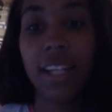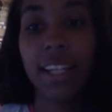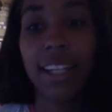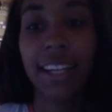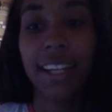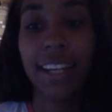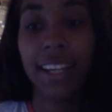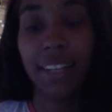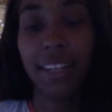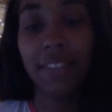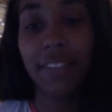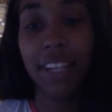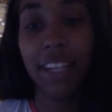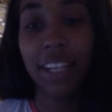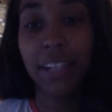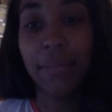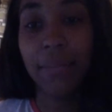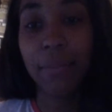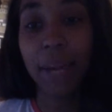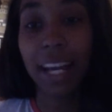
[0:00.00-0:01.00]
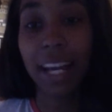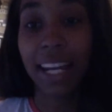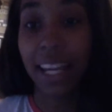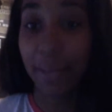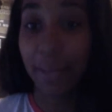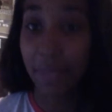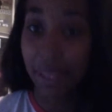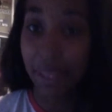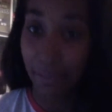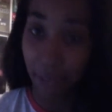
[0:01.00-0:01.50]
Good evening. My
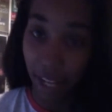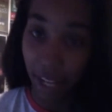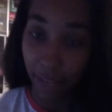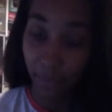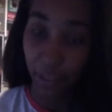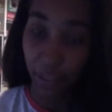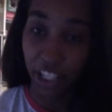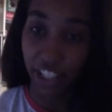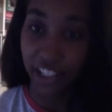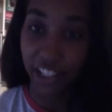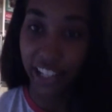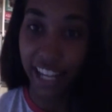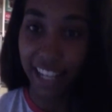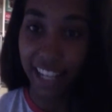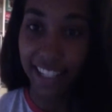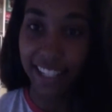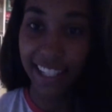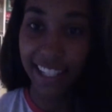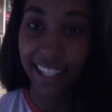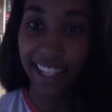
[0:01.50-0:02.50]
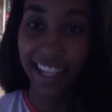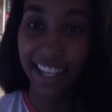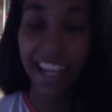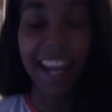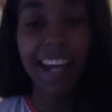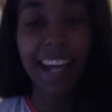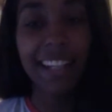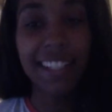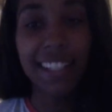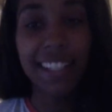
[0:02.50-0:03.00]
name is Maya Paris Jackson, and
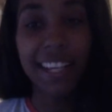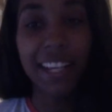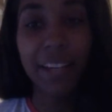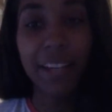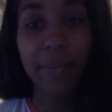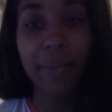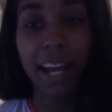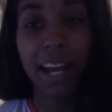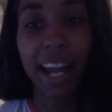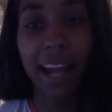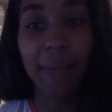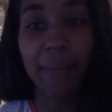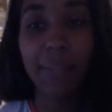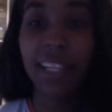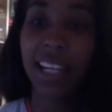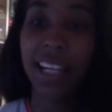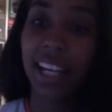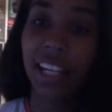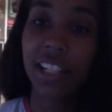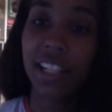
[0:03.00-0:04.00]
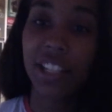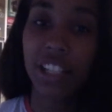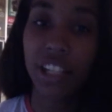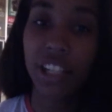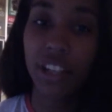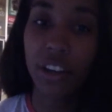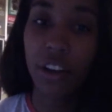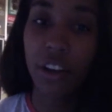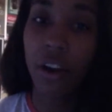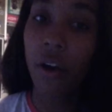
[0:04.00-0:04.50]
I did my
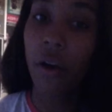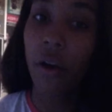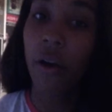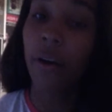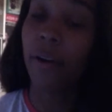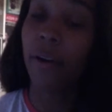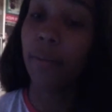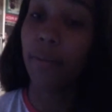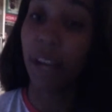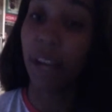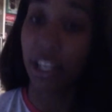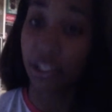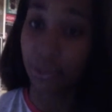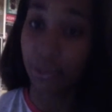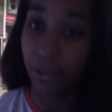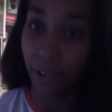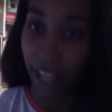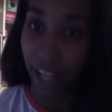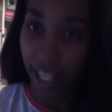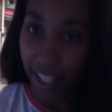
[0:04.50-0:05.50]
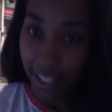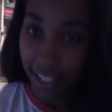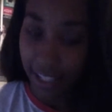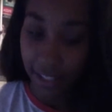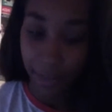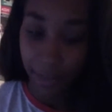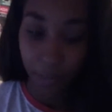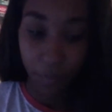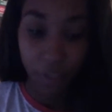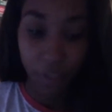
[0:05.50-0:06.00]
application on Module 8.
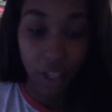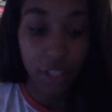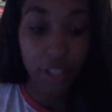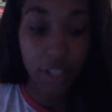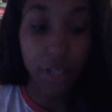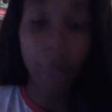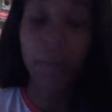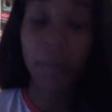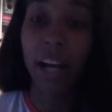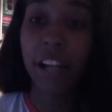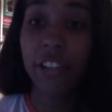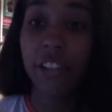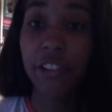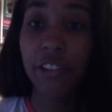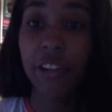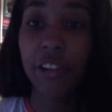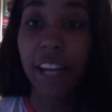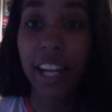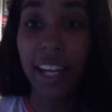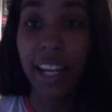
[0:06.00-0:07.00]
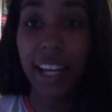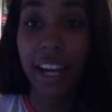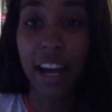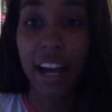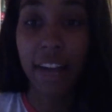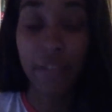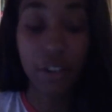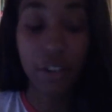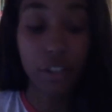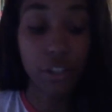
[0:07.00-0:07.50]
So, Module 8
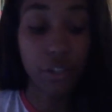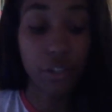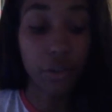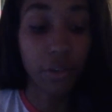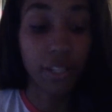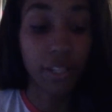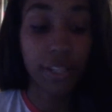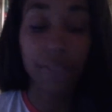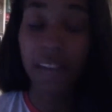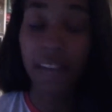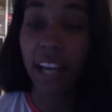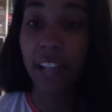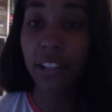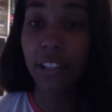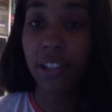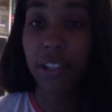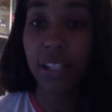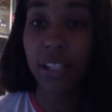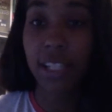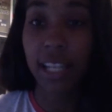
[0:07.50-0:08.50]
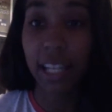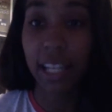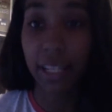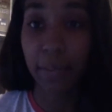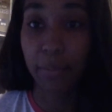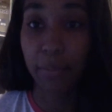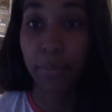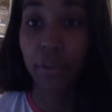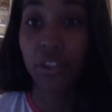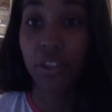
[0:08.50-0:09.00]
covers source factors
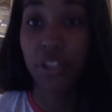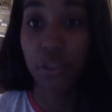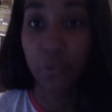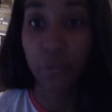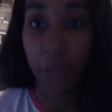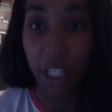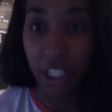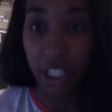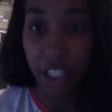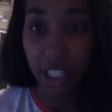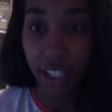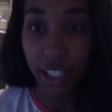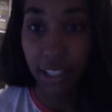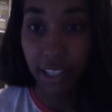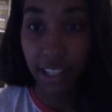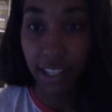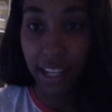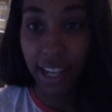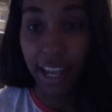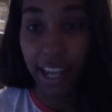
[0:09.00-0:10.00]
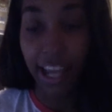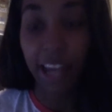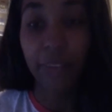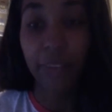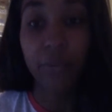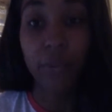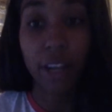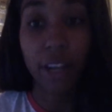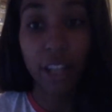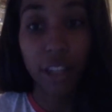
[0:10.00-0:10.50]
and persuasion, and
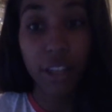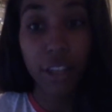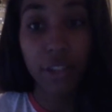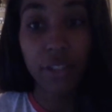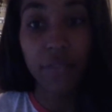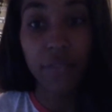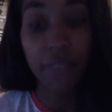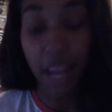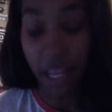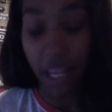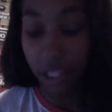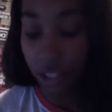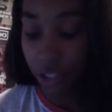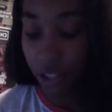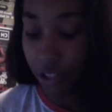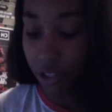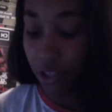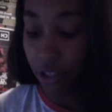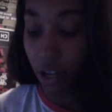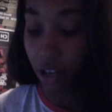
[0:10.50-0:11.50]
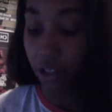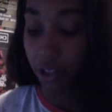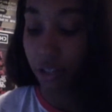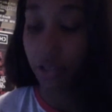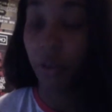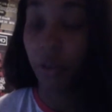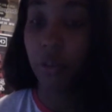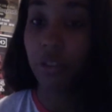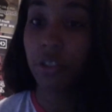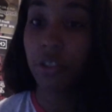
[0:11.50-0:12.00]
one of those factors are
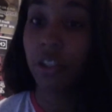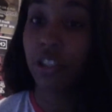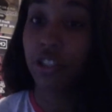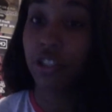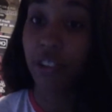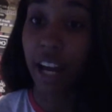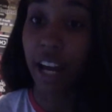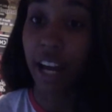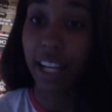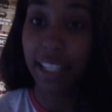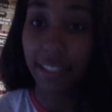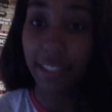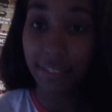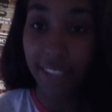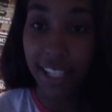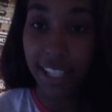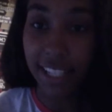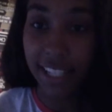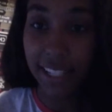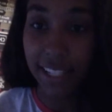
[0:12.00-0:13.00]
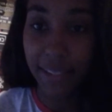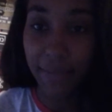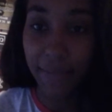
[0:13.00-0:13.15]
social attractiveness.